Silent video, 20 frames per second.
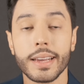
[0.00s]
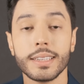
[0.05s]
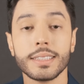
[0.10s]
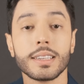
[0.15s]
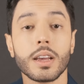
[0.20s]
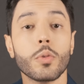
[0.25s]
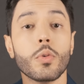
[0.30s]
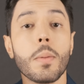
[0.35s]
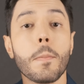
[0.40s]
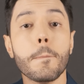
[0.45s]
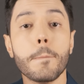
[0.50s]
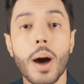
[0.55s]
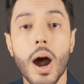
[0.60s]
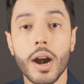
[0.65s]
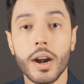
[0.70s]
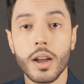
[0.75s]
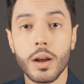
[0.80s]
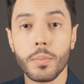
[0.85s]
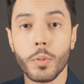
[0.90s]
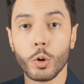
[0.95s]
is a
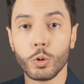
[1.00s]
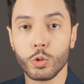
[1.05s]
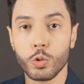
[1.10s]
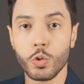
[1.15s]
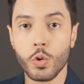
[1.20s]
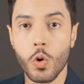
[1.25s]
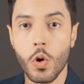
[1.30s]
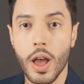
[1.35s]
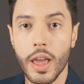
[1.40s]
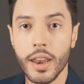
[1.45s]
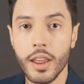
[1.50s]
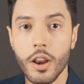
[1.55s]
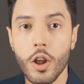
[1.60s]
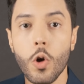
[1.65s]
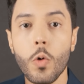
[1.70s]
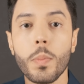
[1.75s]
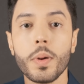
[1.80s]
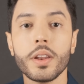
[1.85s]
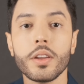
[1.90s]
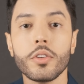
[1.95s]
remarkable tool and it
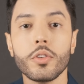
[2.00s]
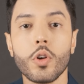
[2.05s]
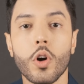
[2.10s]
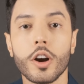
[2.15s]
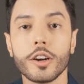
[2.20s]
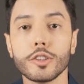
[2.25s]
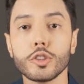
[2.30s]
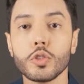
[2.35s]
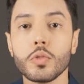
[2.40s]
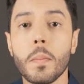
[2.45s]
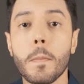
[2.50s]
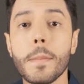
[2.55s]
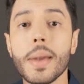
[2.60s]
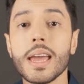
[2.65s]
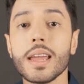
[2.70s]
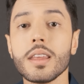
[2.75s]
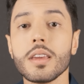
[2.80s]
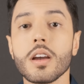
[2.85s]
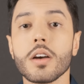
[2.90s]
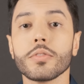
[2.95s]
opened the door to
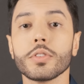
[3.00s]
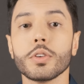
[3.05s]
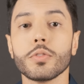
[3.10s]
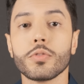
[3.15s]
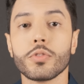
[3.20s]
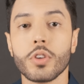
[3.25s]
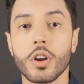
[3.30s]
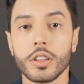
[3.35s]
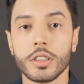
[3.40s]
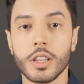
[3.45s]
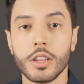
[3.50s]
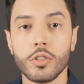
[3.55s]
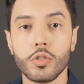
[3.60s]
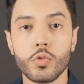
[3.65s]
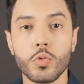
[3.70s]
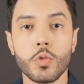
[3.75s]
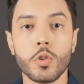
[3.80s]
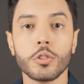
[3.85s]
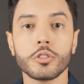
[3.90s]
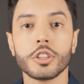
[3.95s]
many of the front-end
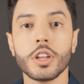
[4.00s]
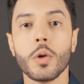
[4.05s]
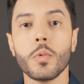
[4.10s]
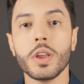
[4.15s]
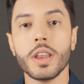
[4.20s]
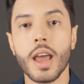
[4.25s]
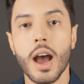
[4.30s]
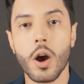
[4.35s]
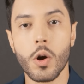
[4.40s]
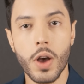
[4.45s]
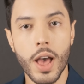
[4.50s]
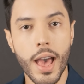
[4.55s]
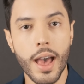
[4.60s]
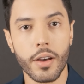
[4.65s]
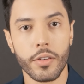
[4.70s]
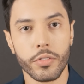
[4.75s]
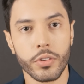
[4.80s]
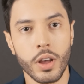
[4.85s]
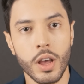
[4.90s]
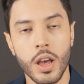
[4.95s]
tools that we now
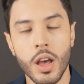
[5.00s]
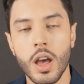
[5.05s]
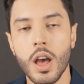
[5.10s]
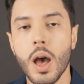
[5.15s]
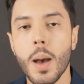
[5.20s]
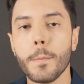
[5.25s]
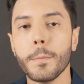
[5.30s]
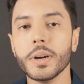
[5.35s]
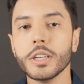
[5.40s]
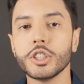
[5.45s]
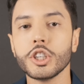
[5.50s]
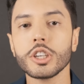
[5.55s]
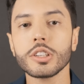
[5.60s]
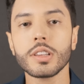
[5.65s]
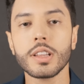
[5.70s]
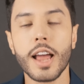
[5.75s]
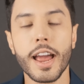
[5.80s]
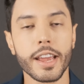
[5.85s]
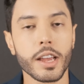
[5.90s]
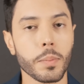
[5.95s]
have. But just
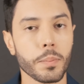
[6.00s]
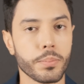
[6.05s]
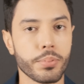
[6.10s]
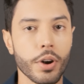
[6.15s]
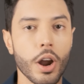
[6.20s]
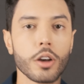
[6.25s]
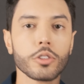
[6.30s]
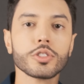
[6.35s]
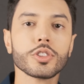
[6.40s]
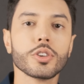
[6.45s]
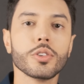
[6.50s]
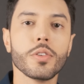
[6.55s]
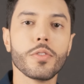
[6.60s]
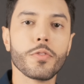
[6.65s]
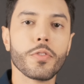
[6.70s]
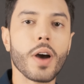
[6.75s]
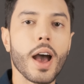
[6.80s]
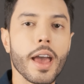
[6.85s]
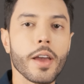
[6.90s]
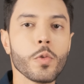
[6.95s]
like
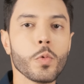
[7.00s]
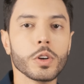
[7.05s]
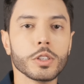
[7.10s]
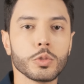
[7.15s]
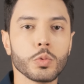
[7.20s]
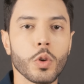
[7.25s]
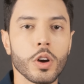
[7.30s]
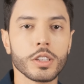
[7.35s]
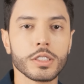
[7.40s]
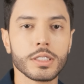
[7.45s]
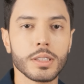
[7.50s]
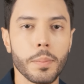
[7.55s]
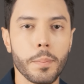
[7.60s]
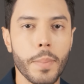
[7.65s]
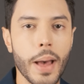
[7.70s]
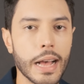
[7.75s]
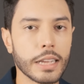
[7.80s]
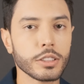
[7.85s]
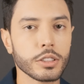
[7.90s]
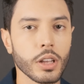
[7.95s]
Browserify was once the
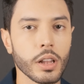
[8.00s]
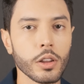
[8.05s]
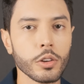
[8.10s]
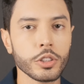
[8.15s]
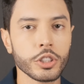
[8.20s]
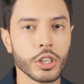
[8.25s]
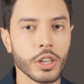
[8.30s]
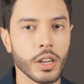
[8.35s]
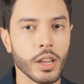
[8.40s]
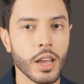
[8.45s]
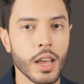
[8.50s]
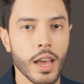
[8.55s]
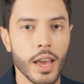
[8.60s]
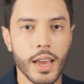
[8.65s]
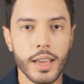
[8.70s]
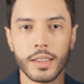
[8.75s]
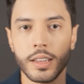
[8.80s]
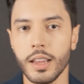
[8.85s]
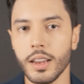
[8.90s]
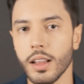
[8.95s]
best solution
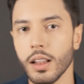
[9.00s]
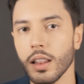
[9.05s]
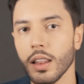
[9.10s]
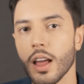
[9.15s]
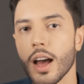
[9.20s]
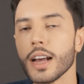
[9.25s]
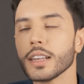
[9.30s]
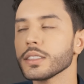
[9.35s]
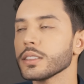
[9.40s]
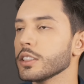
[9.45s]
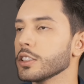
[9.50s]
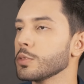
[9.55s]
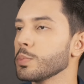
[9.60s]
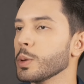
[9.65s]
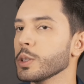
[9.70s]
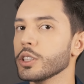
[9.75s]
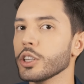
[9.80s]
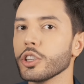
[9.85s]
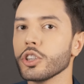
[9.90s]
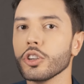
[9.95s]
and then it lost its
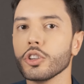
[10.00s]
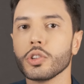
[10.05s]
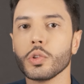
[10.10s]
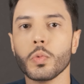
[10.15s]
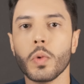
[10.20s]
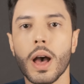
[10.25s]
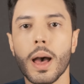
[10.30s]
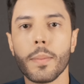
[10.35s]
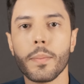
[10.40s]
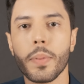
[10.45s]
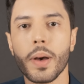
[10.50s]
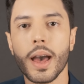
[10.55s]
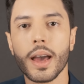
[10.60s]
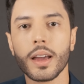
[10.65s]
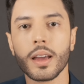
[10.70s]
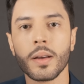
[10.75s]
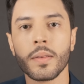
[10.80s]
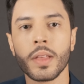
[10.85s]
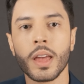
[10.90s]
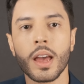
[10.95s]
position to
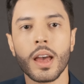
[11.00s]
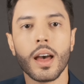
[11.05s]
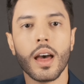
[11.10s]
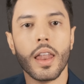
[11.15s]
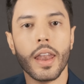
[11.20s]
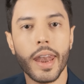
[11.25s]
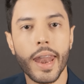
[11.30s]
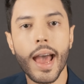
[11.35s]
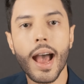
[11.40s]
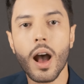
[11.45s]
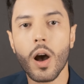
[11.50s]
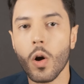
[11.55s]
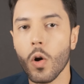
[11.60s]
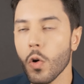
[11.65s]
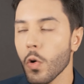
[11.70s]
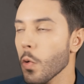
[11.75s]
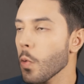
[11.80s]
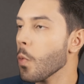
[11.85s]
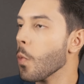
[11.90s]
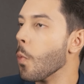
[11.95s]
Webpack,
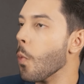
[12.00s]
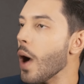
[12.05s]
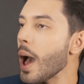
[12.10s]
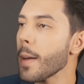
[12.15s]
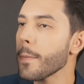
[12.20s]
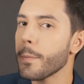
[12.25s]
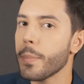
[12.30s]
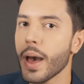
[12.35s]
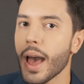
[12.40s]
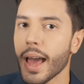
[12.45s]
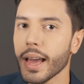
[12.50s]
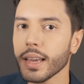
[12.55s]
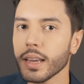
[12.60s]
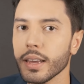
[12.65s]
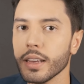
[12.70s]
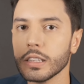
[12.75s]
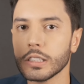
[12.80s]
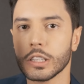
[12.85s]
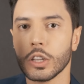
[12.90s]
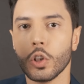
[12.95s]
now Webpack
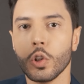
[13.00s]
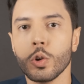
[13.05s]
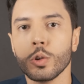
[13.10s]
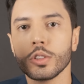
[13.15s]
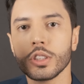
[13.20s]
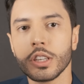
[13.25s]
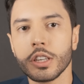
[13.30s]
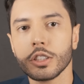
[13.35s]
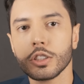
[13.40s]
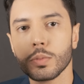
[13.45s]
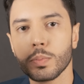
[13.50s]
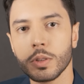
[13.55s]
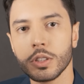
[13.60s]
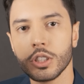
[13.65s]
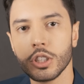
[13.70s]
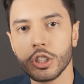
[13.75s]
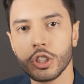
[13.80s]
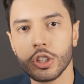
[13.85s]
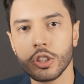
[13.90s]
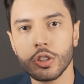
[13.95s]
is losing its
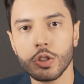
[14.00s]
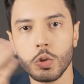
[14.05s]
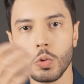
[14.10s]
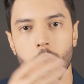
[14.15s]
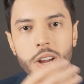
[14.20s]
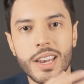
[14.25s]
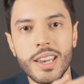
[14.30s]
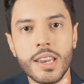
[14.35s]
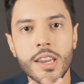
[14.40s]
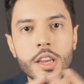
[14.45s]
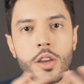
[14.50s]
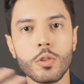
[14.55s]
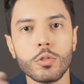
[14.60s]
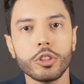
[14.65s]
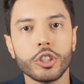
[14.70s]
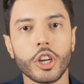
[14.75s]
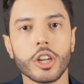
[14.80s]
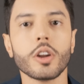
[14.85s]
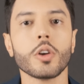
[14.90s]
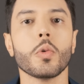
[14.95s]
position to a new
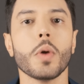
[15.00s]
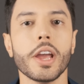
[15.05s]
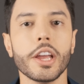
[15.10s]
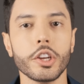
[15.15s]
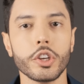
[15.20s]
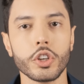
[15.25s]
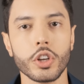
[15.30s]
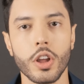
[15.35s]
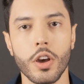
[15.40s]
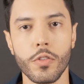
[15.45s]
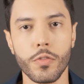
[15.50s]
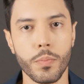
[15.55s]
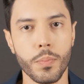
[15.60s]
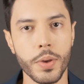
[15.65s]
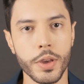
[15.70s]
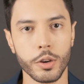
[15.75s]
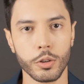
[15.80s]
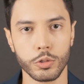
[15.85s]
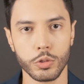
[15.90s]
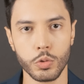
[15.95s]
generation of
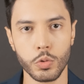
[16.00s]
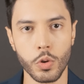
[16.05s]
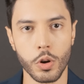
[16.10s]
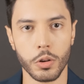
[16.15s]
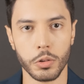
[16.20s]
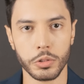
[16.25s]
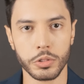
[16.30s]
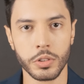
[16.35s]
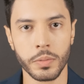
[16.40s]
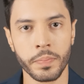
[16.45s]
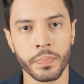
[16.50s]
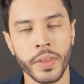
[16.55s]
build tools.